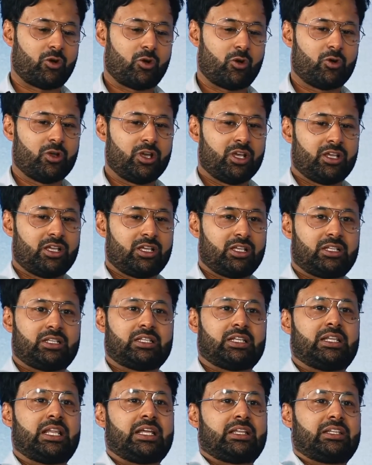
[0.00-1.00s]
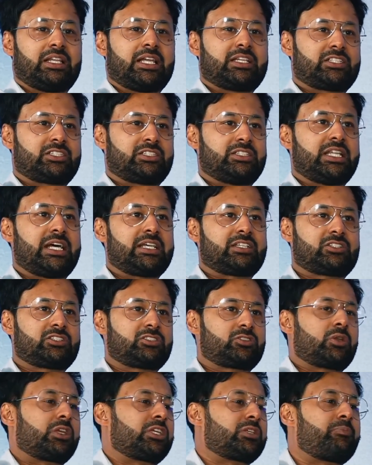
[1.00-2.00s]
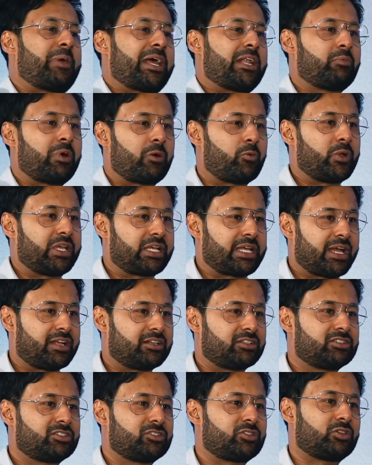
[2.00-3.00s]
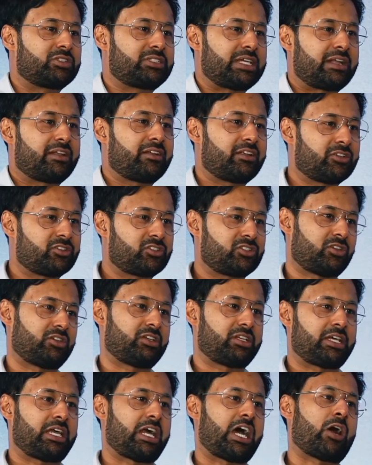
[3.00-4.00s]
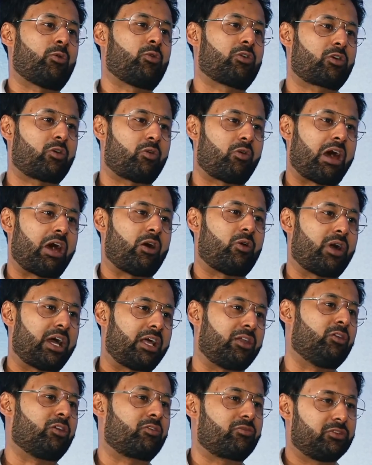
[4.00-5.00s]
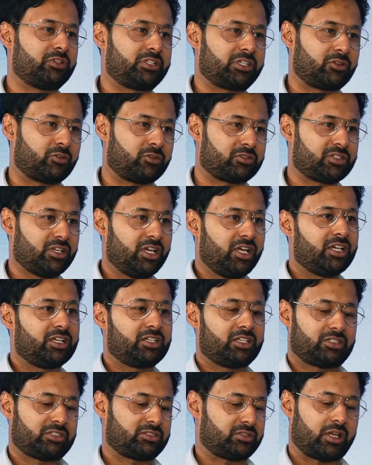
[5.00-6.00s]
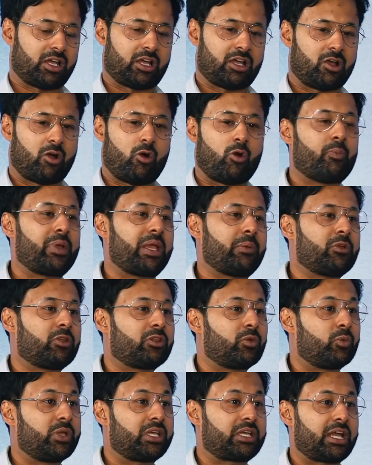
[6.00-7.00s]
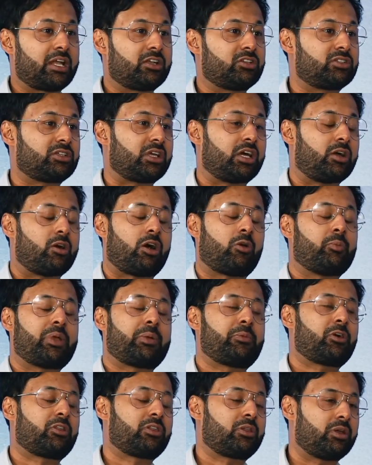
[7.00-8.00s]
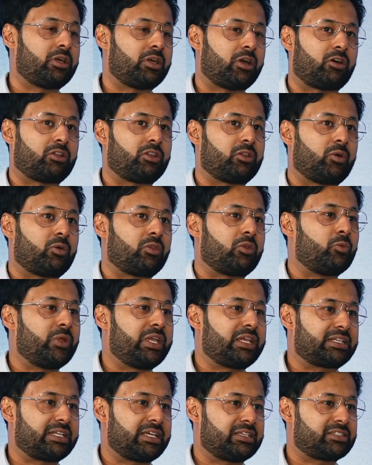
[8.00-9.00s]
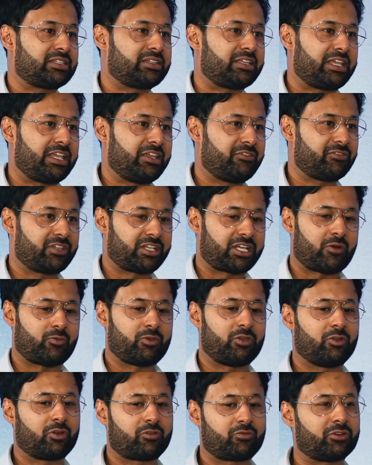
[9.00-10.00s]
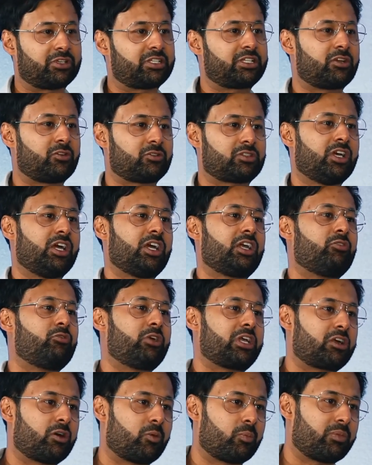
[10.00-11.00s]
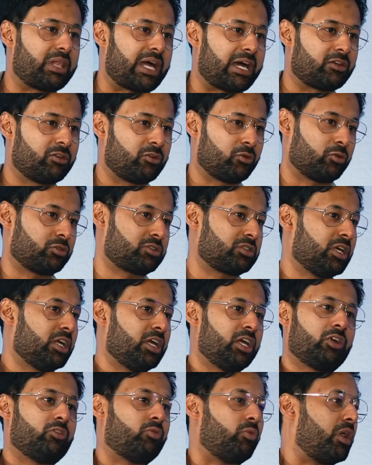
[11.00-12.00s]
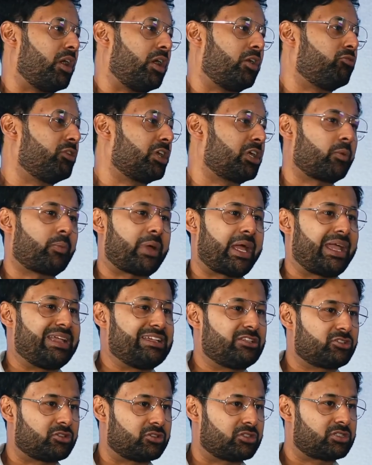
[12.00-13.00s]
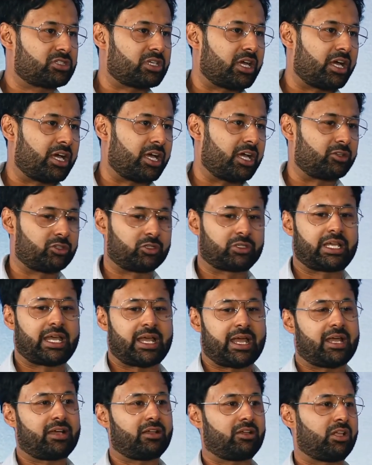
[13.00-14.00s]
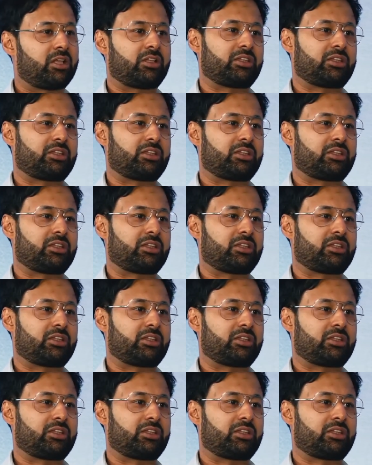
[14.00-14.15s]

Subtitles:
So let's spend my weekends. So Saturday and Sunday, I will go out and look for deals. Or maybe on the weekends, or maybe on the weekdays in the evening, I will look for deals, ring up landlords, ring up agents to get